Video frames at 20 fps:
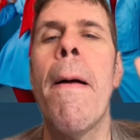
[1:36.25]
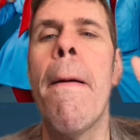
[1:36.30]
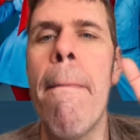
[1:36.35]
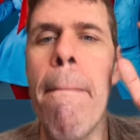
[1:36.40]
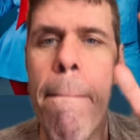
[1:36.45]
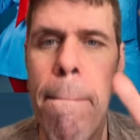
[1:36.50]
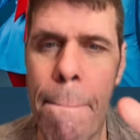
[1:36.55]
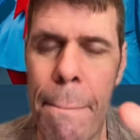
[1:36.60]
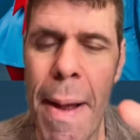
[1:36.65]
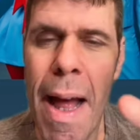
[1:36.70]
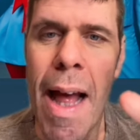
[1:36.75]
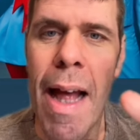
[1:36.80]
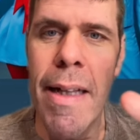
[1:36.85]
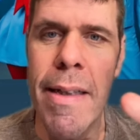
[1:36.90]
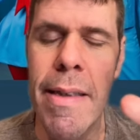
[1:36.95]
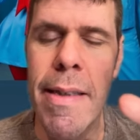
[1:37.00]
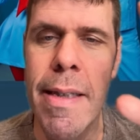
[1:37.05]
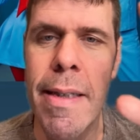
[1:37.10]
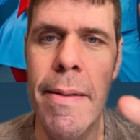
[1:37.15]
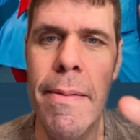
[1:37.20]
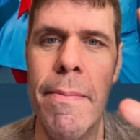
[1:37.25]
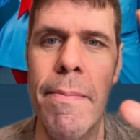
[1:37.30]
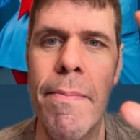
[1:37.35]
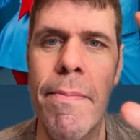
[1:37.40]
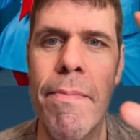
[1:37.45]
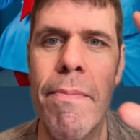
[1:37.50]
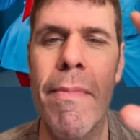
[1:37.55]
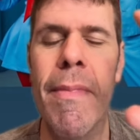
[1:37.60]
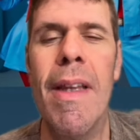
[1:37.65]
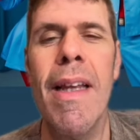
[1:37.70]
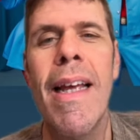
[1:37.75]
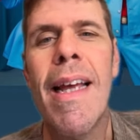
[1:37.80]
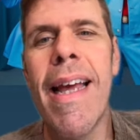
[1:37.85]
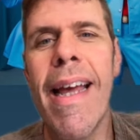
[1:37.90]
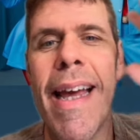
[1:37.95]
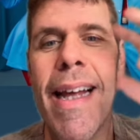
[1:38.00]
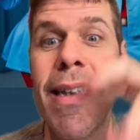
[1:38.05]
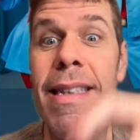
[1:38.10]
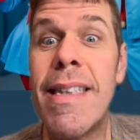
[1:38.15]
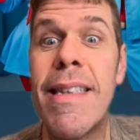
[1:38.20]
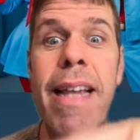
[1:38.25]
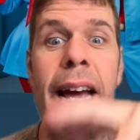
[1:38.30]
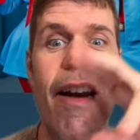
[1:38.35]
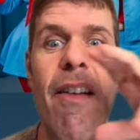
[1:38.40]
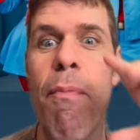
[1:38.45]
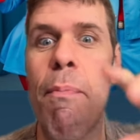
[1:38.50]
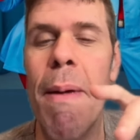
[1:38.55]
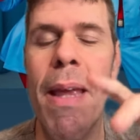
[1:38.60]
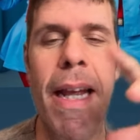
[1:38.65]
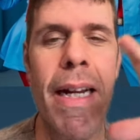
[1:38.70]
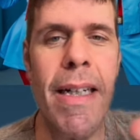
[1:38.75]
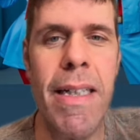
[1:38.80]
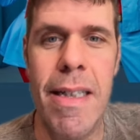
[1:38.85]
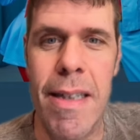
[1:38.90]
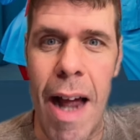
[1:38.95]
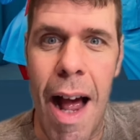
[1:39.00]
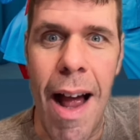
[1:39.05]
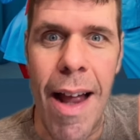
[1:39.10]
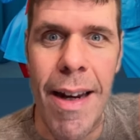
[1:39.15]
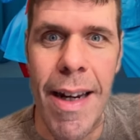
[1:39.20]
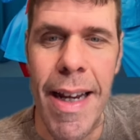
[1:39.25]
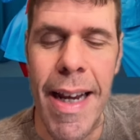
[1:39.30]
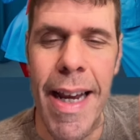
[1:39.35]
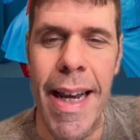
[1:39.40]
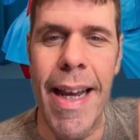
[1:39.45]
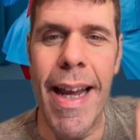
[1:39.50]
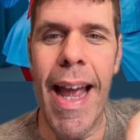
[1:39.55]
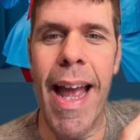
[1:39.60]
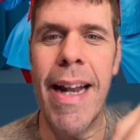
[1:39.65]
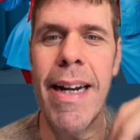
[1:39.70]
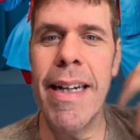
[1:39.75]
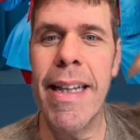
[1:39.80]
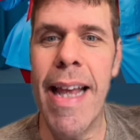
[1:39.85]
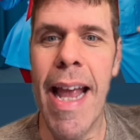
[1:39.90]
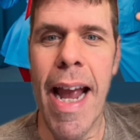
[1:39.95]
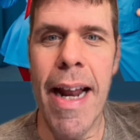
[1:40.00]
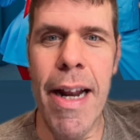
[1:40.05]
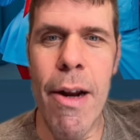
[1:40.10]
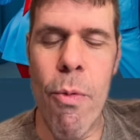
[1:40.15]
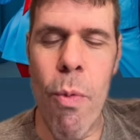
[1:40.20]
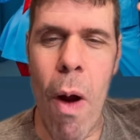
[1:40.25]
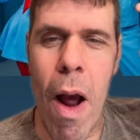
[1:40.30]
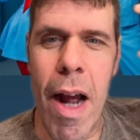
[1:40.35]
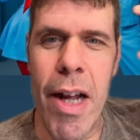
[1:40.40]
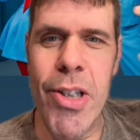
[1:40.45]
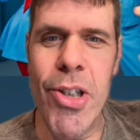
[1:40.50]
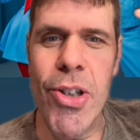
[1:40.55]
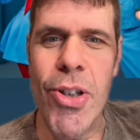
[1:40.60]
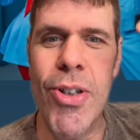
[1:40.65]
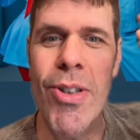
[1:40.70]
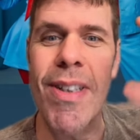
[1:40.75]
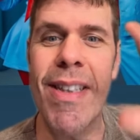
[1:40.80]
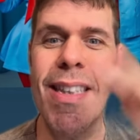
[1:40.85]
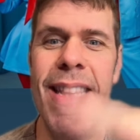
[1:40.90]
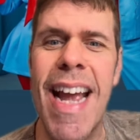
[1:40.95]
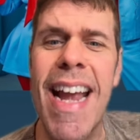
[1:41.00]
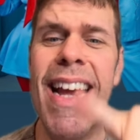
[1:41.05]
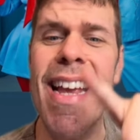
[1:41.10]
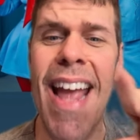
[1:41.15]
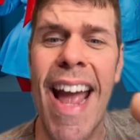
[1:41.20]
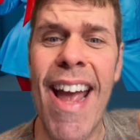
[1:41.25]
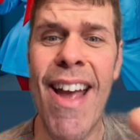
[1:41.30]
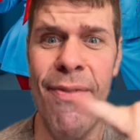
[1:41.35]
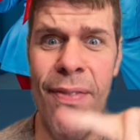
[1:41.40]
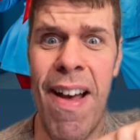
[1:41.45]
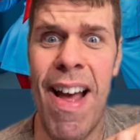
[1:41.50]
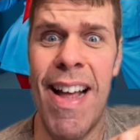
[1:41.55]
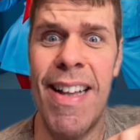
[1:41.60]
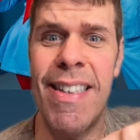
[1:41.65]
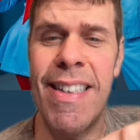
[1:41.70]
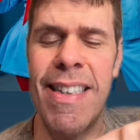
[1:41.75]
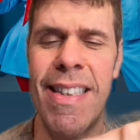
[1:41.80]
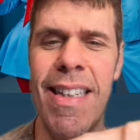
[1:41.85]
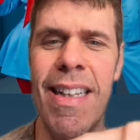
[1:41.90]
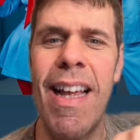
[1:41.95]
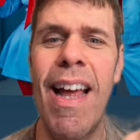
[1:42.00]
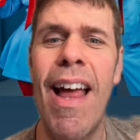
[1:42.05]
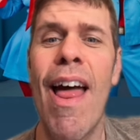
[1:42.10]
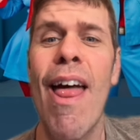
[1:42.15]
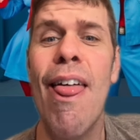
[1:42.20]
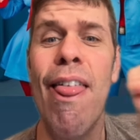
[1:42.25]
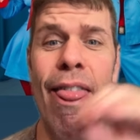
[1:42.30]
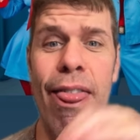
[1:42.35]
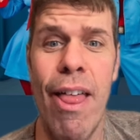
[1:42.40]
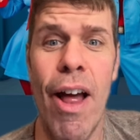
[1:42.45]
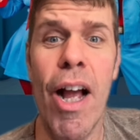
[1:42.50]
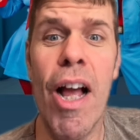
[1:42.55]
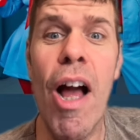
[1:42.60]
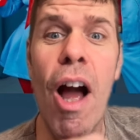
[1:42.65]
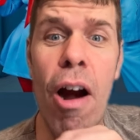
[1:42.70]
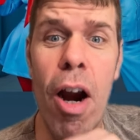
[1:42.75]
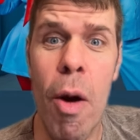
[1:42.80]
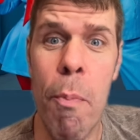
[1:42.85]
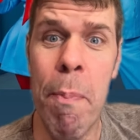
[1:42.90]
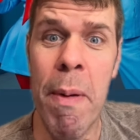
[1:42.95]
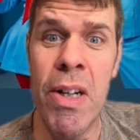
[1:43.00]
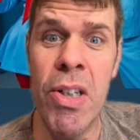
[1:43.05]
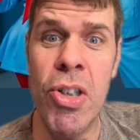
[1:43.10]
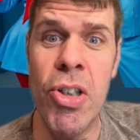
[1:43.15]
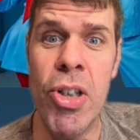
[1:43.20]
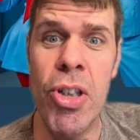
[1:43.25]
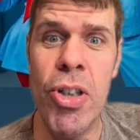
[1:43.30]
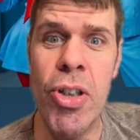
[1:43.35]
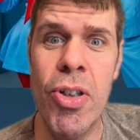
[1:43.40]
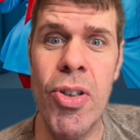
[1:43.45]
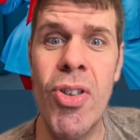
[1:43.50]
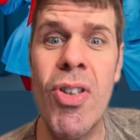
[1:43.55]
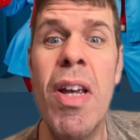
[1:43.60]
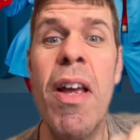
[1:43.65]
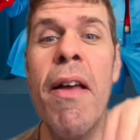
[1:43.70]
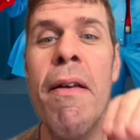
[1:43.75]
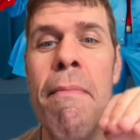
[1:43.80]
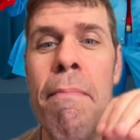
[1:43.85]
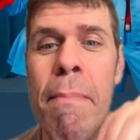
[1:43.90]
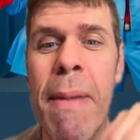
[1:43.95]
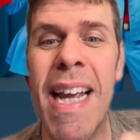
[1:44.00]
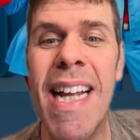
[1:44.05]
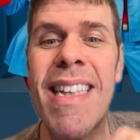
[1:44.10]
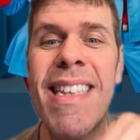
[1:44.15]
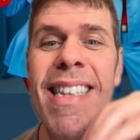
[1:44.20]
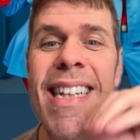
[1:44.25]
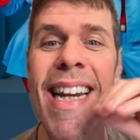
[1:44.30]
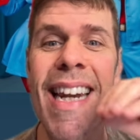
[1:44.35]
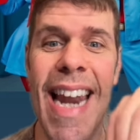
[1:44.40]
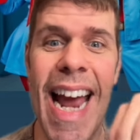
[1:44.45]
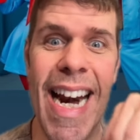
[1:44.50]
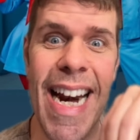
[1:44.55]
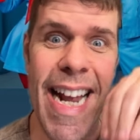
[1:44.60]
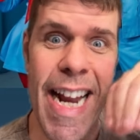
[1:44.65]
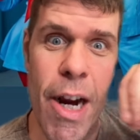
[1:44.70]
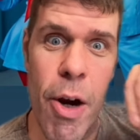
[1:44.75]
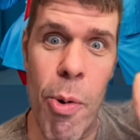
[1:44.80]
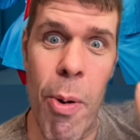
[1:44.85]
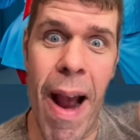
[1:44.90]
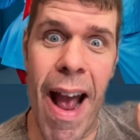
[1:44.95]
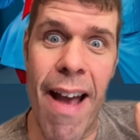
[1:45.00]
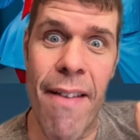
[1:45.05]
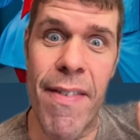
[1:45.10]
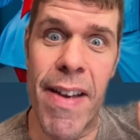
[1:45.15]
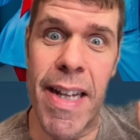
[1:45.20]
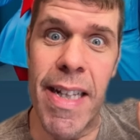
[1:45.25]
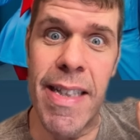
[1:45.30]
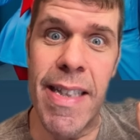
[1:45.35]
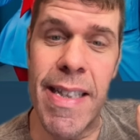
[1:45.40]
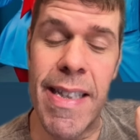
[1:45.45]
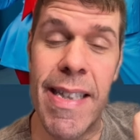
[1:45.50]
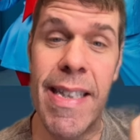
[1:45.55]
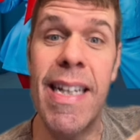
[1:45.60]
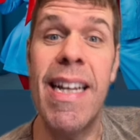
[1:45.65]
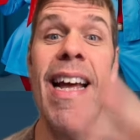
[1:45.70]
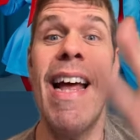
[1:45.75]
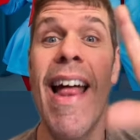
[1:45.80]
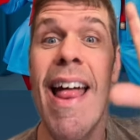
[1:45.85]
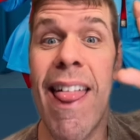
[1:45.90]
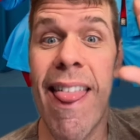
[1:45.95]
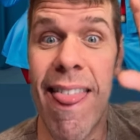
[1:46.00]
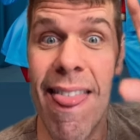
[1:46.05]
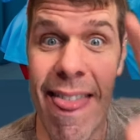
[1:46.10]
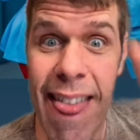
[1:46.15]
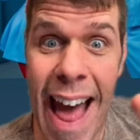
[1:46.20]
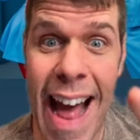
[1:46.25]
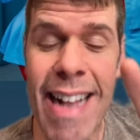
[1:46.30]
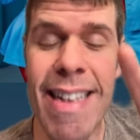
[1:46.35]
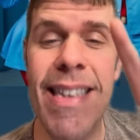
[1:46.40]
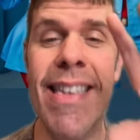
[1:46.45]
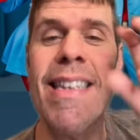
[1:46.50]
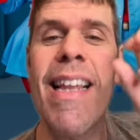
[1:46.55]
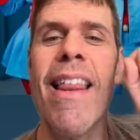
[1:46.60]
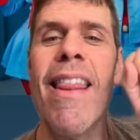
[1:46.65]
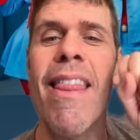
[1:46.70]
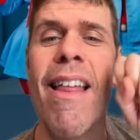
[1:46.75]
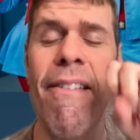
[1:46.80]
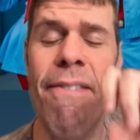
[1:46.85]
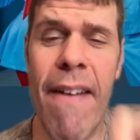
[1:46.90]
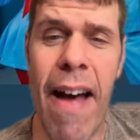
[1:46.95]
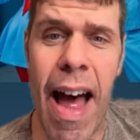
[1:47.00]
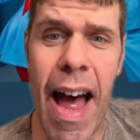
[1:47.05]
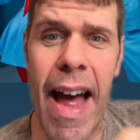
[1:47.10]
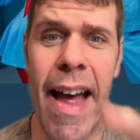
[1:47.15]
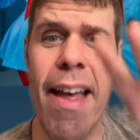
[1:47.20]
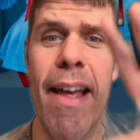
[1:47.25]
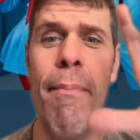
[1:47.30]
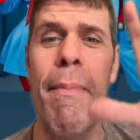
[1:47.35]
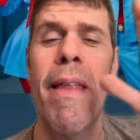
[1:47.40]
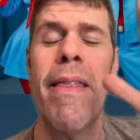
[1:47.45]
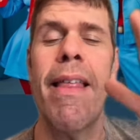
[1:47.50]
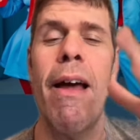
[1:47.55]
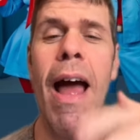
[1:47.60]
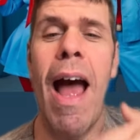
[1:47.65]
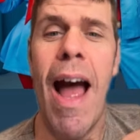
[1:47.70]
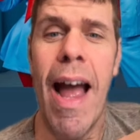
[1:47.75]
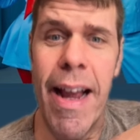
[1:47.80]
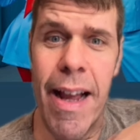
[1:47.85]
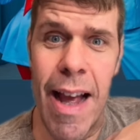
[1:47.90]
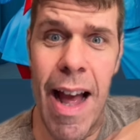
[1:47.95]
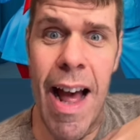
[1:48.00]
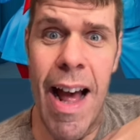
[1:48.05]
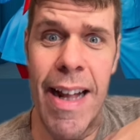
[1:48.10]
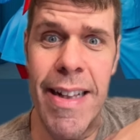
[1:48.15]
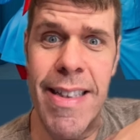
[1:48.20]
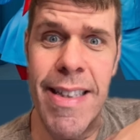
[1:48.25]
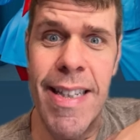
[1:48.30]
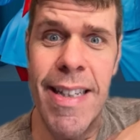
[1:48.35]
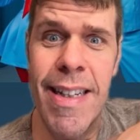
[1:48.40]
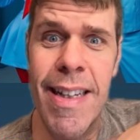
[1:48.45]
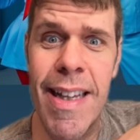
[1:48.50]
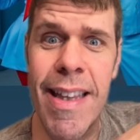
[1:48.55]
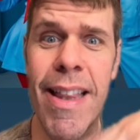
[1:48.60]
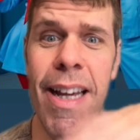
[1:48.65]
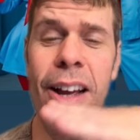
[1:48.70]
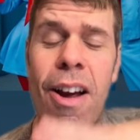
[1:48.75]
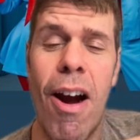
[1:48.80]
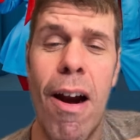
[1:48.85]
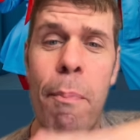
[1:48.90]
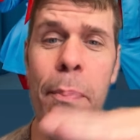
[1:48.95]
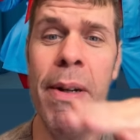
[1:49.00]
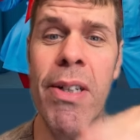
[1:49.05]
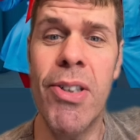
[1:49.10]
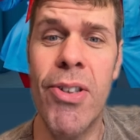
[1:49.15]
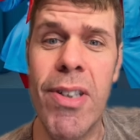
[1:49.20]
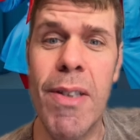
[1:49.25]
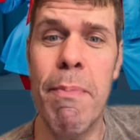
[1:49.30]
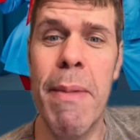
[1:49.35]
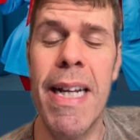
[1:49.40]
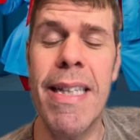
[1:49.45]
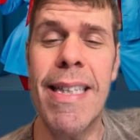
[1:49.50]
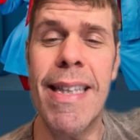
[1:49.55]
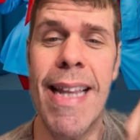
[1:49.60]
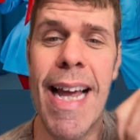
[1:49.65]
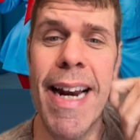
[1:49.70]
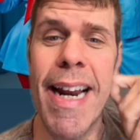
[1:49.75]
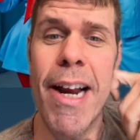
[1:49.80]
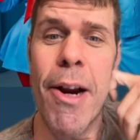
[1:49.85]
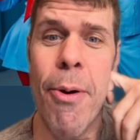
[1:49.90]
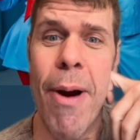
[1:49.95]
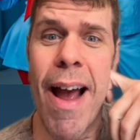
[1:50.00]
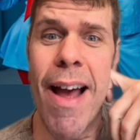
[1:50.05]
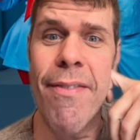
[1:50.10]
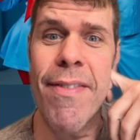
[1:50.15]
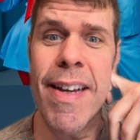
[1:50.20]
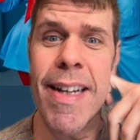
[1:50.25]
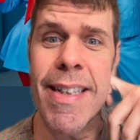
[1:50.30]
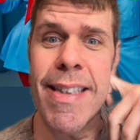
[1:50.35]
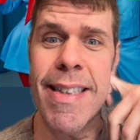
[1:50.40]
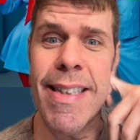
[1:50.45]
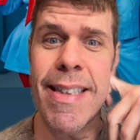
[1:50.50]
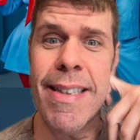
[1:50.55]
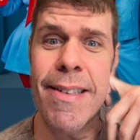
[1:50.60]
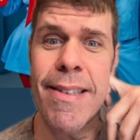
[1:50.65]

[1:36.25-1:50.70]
But instead of being Dolly and Kenny Rogers, they gave us The Carpenters meets Lenny Kravitz. That's the vibe that I got. The Carpenters meets Lenny Kravitz.